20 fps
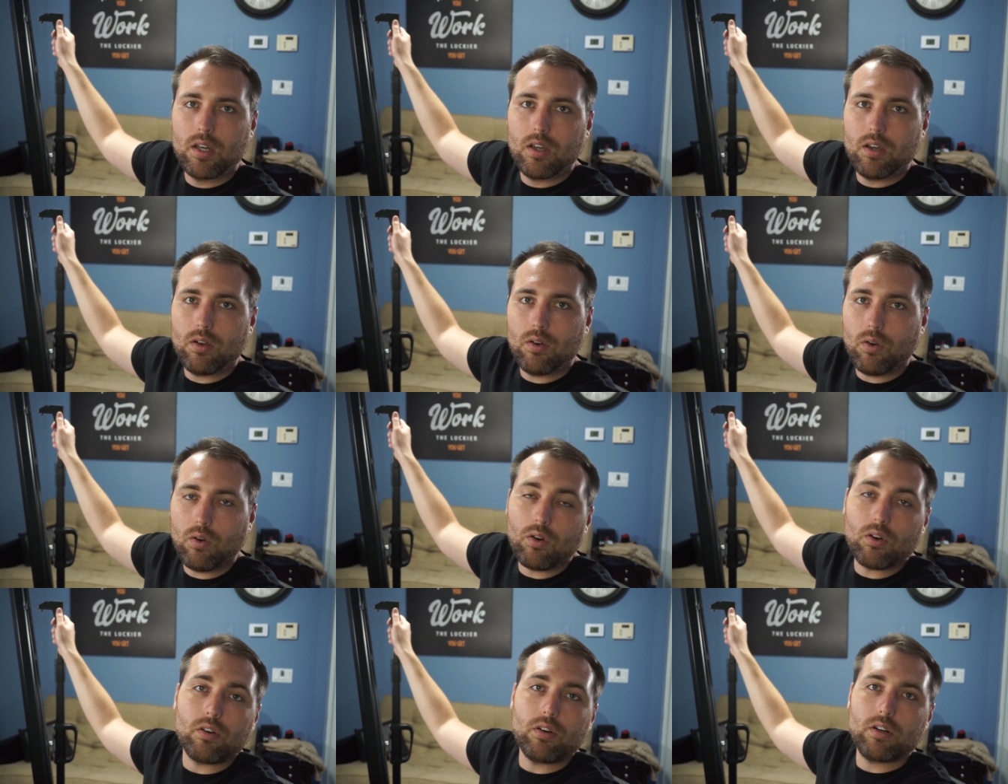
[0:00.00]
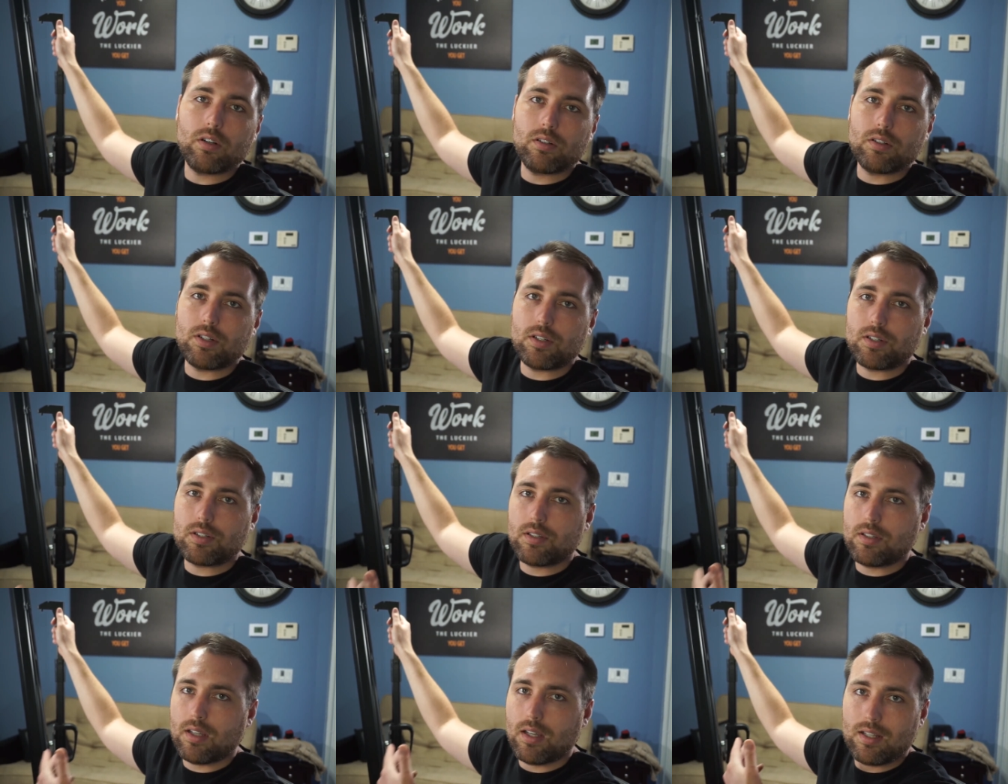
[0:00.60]
or
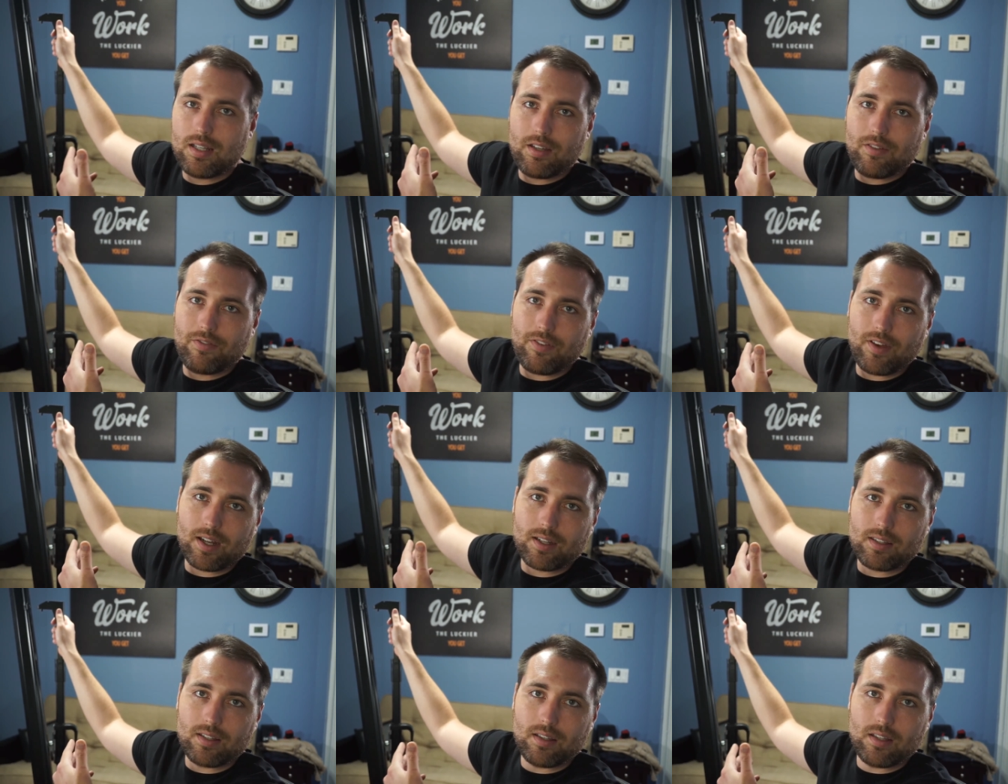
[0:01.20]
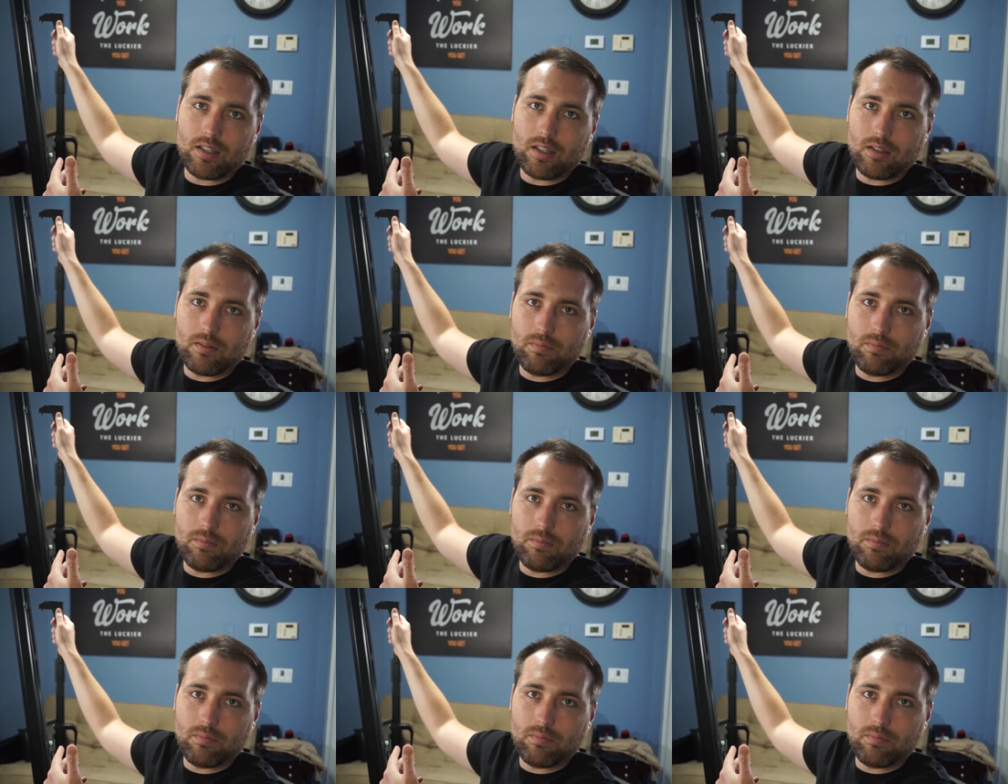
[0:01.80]
just a defect in the